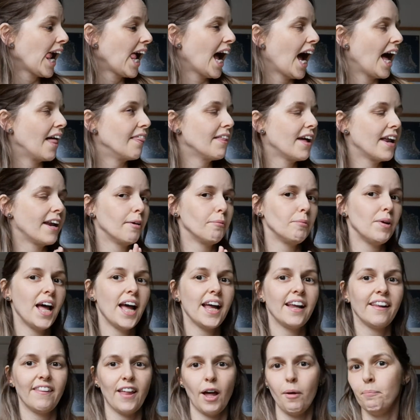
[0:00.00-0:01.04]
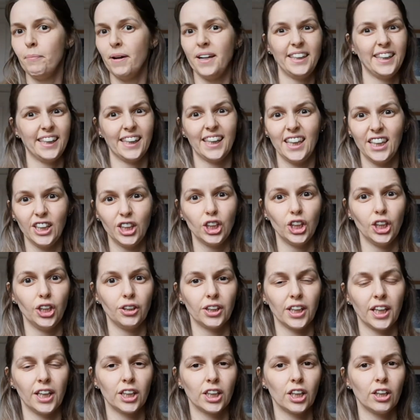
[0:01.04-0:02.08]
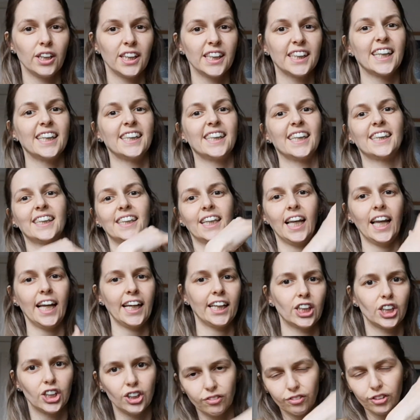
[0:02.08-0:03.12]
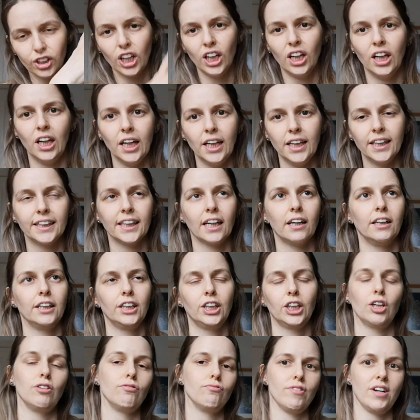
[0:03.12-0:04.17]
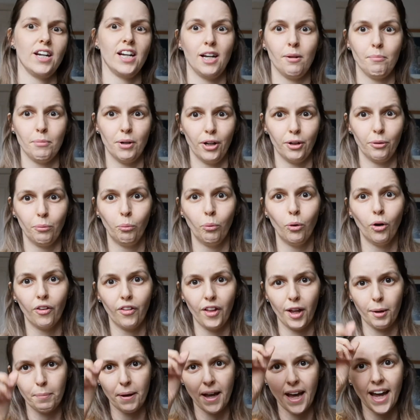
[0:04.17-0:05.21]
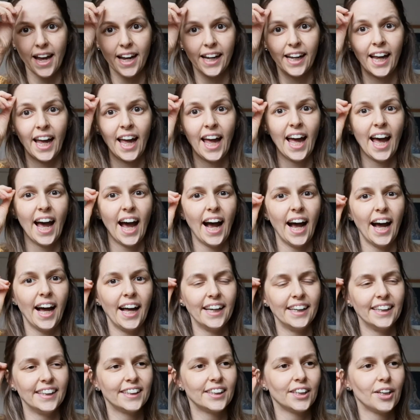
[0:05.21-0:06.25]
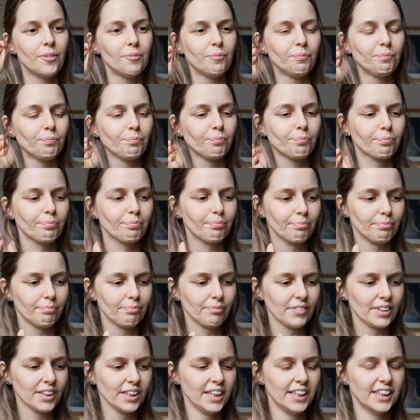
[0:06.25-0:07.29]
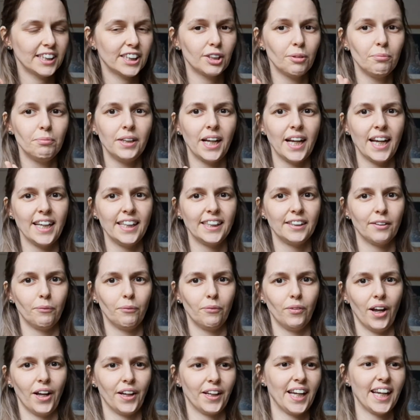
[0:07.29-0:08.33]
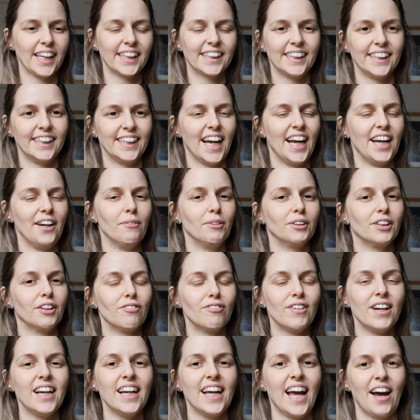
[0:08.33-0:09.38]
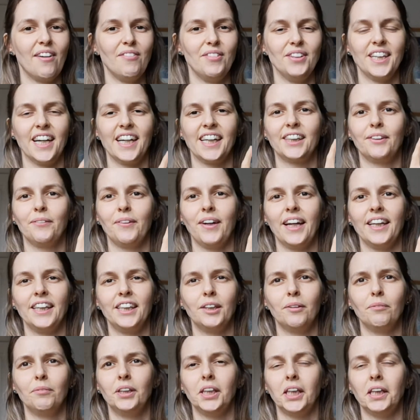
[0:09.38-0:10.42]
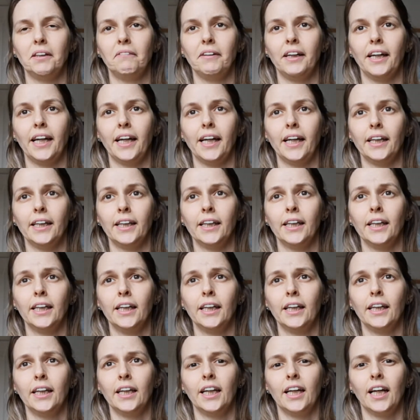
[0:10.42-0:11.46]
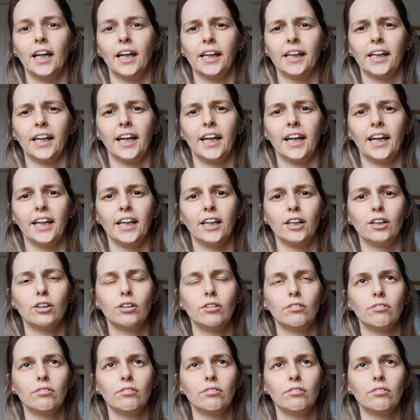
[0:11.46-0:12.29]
And then I'm letting them basically choose. And as long as there's a selection of colours, I don't really mind what they pick. And some days, like yesterday, was a really heavy day because we ended up doing like a